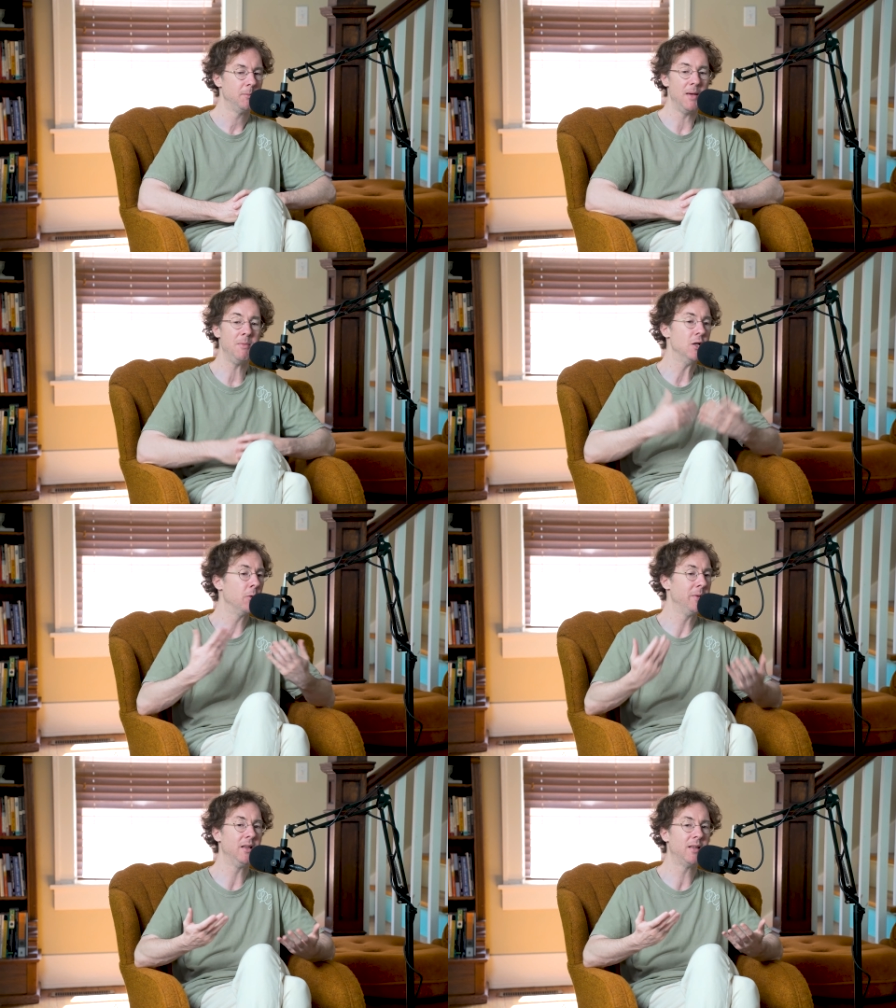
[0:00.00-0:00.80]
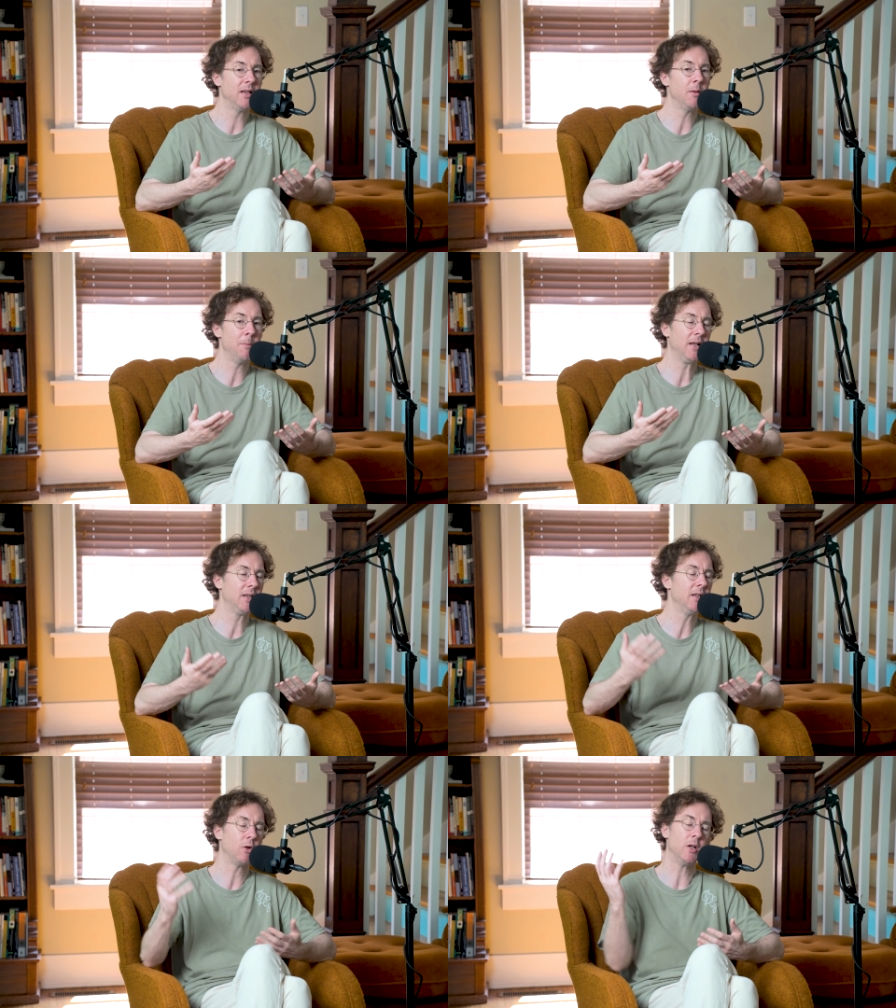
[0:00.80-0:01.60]
maybe nobody said something about
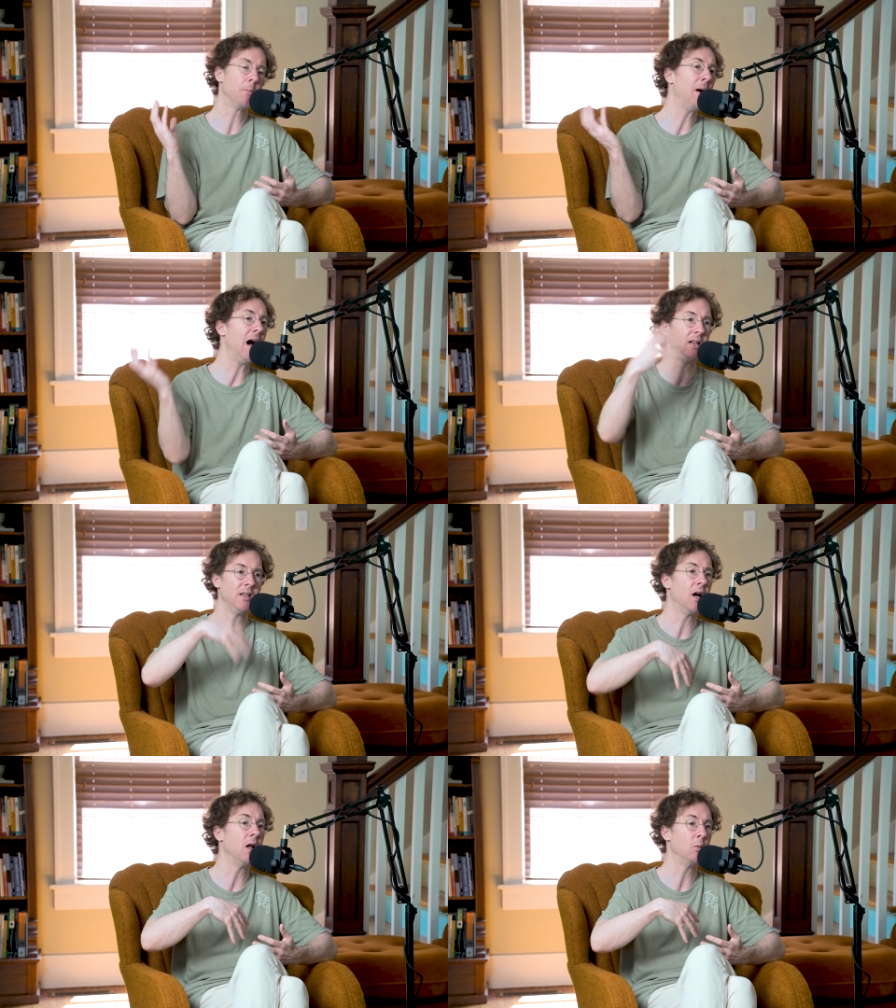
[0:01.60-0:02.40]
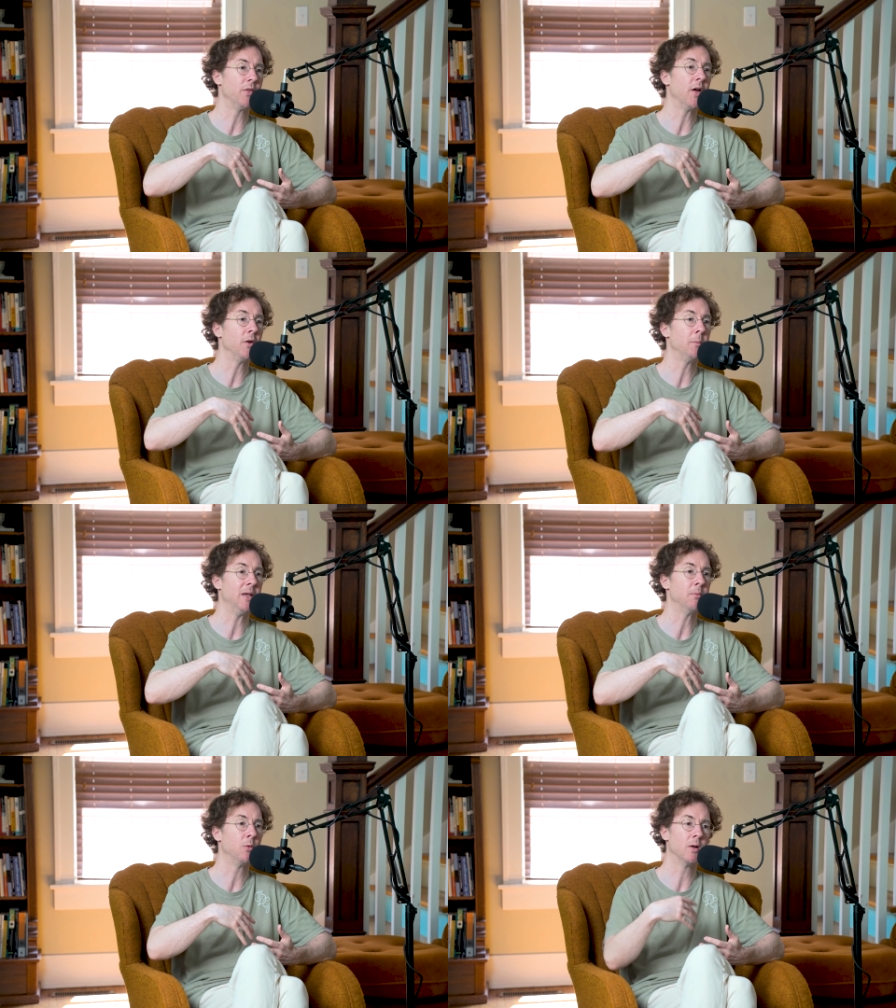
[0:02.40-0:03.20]
this or you're piling on with other
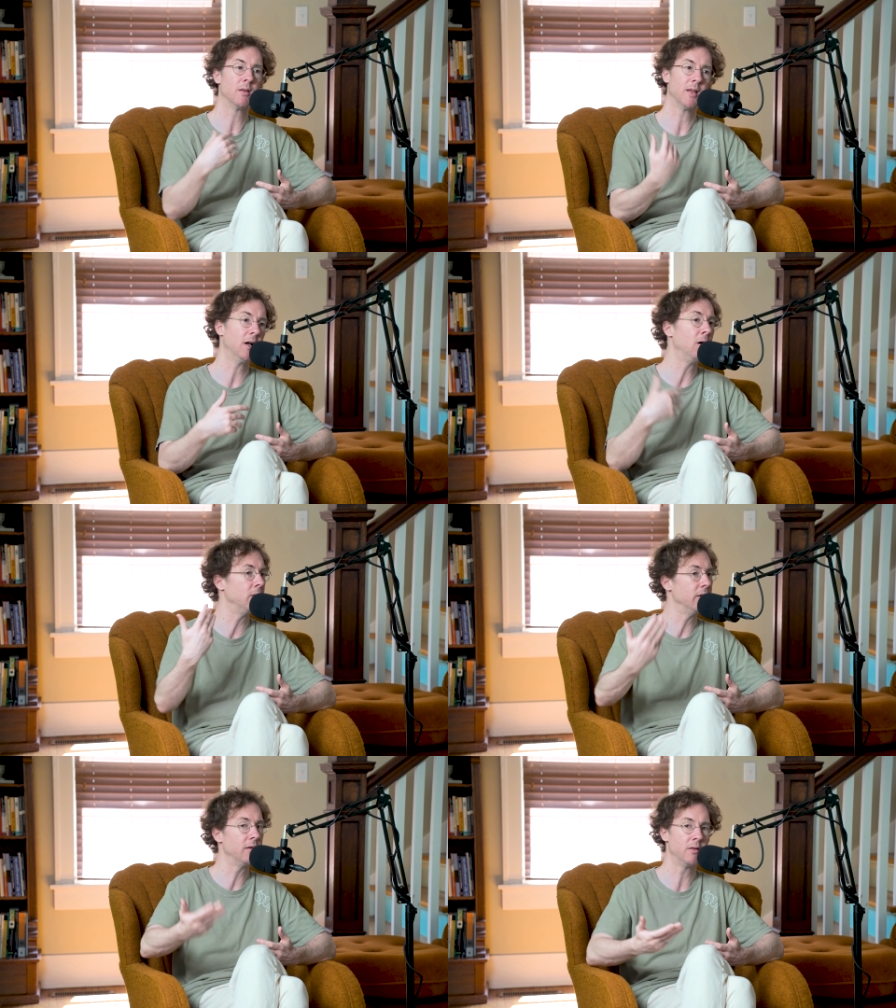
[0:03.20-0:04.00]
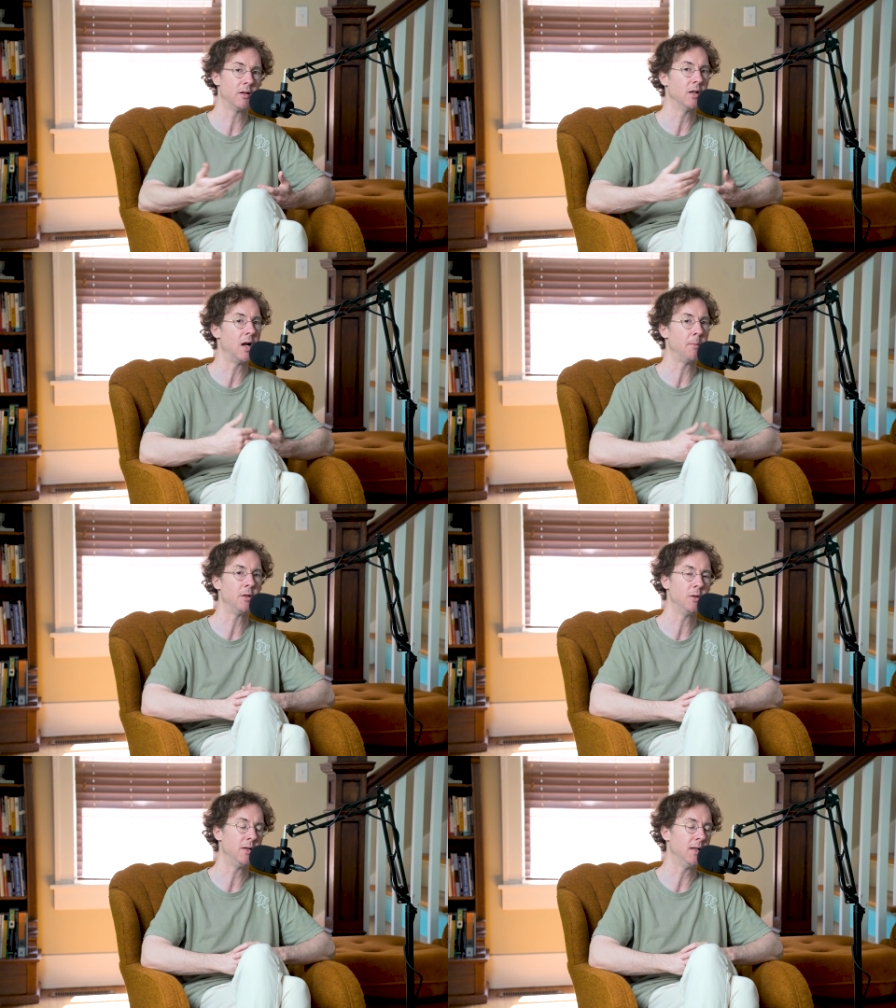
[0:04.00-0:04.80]
people where it's like oh this is a good
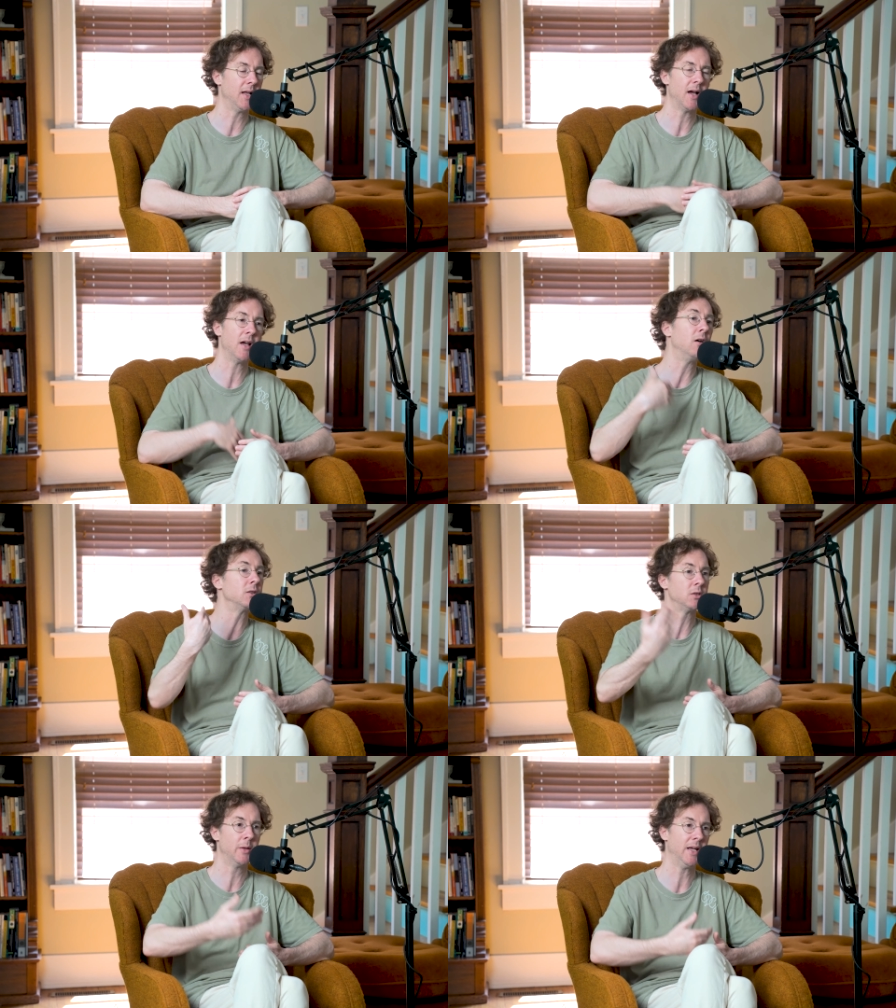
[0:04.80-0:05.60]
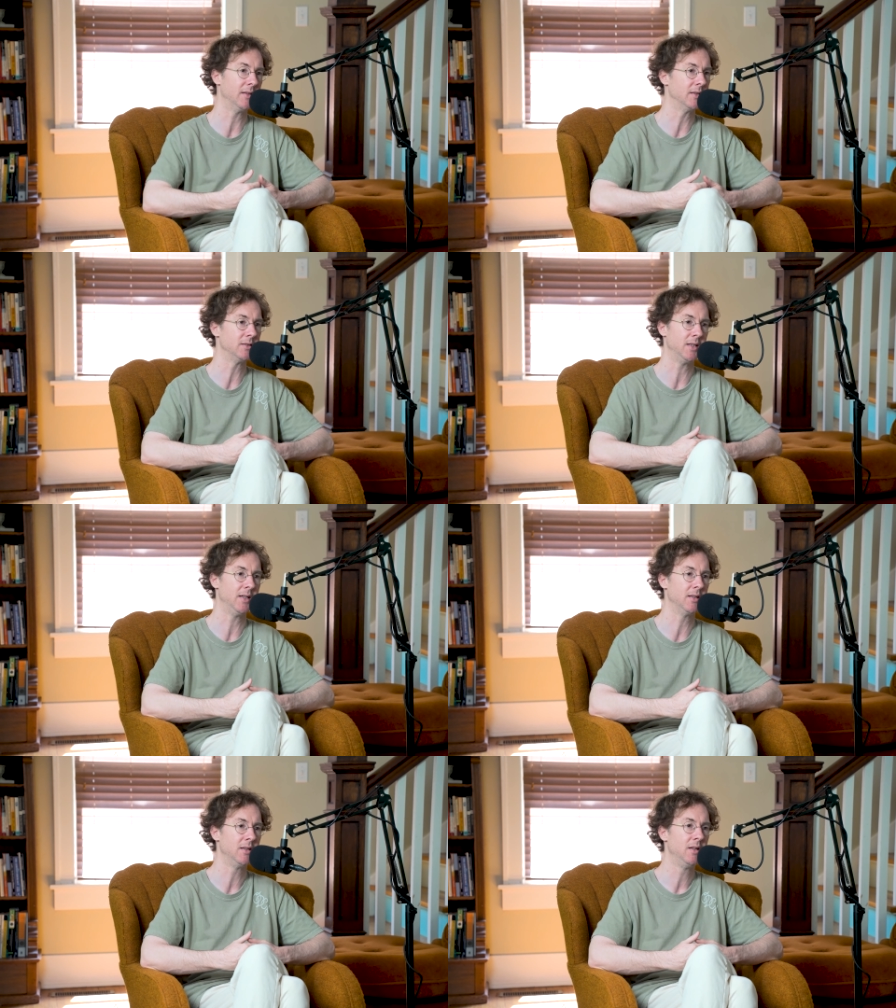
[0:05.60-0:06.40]
opportunity like i also hate this
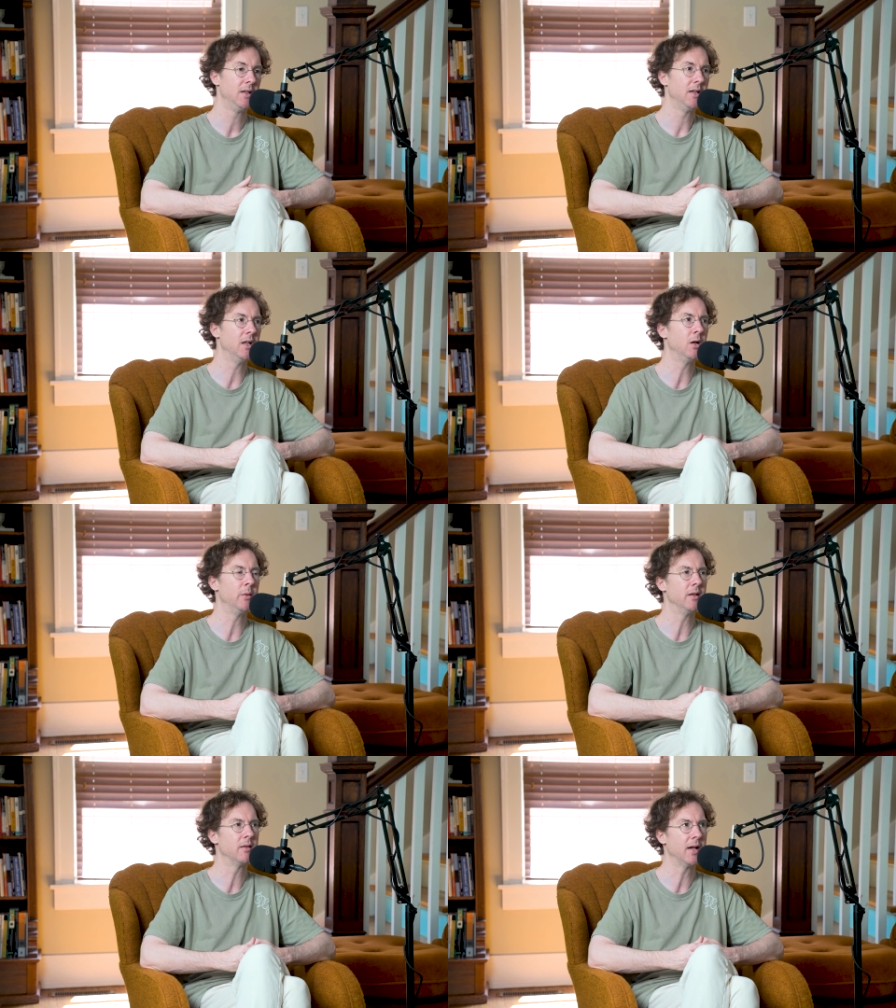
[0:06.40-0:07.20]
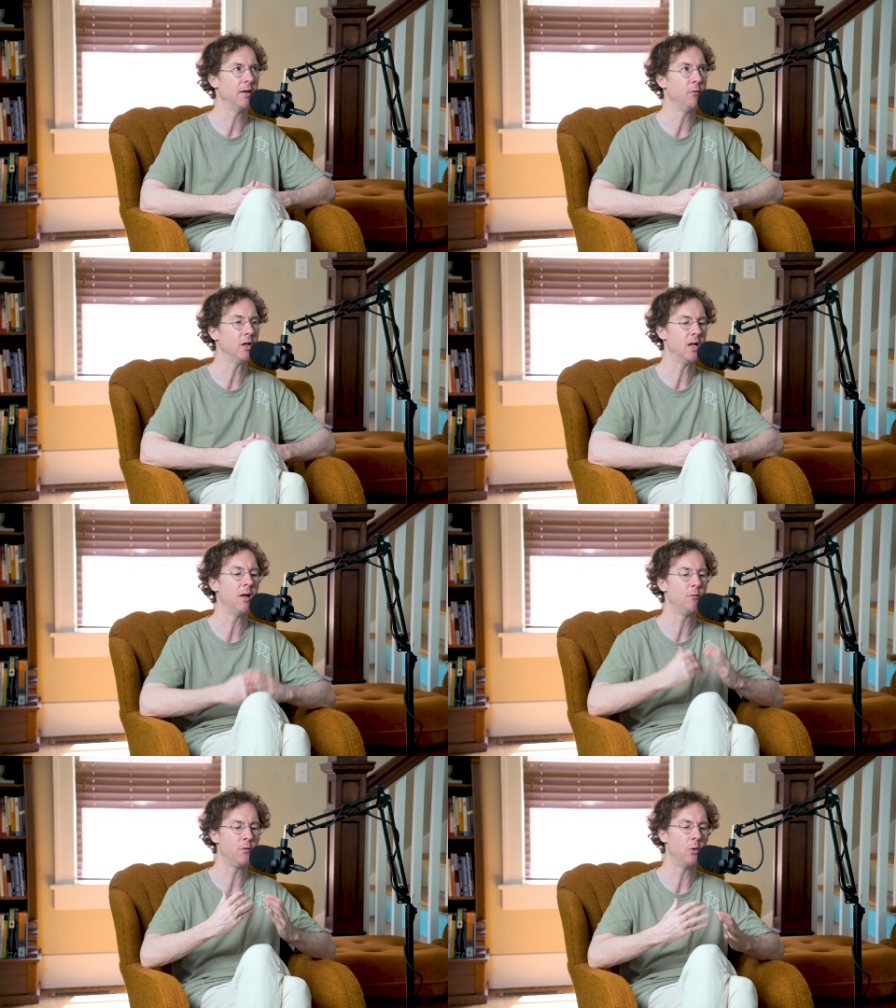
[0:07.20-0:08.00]
thing you know and it's like if you're
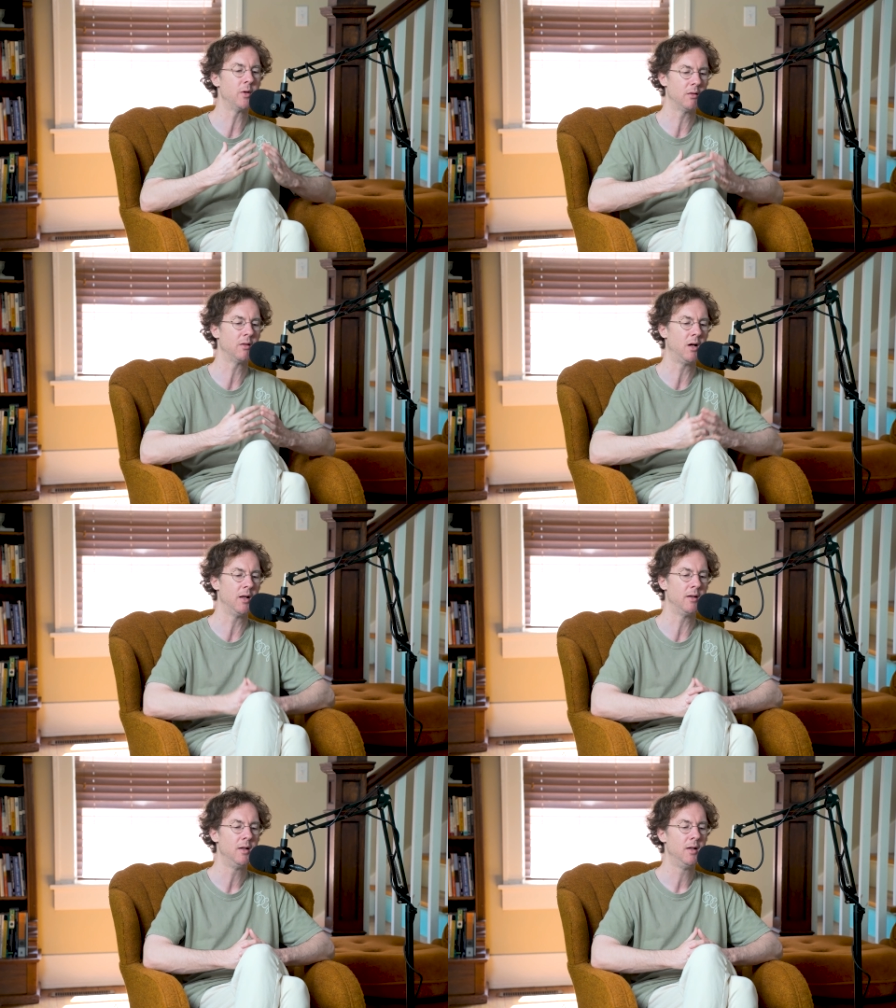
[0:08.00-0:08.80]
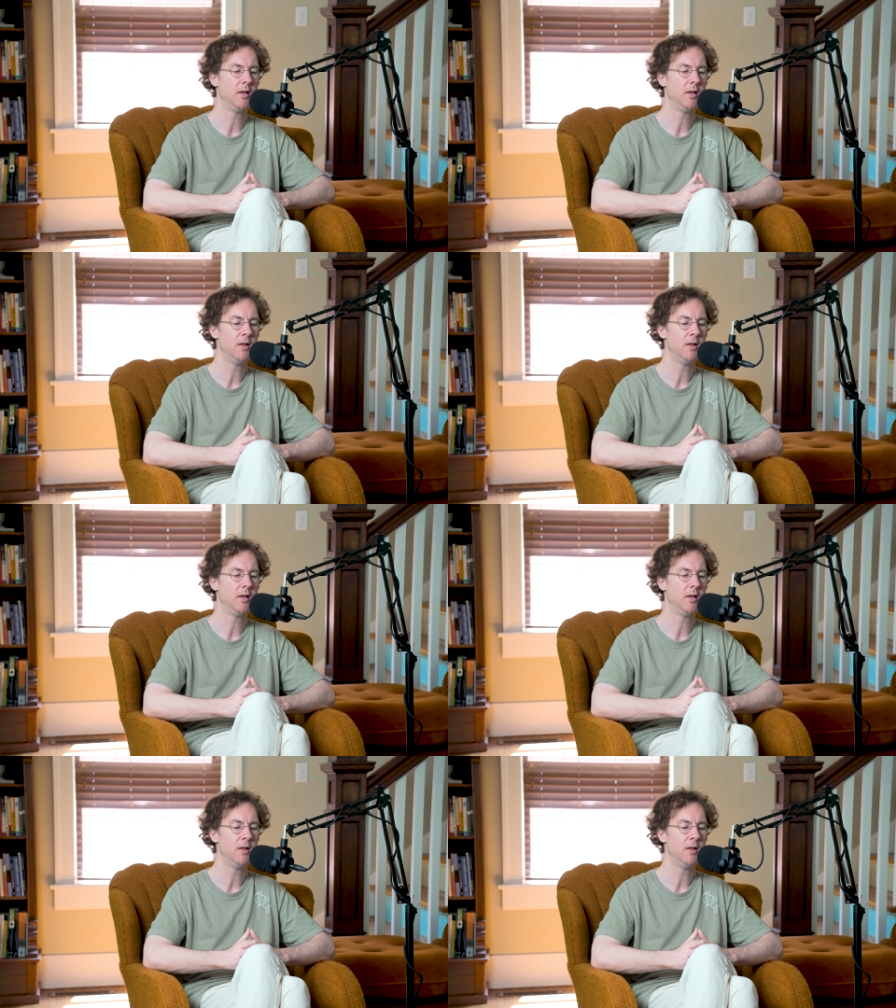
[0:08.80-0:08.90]
not focused on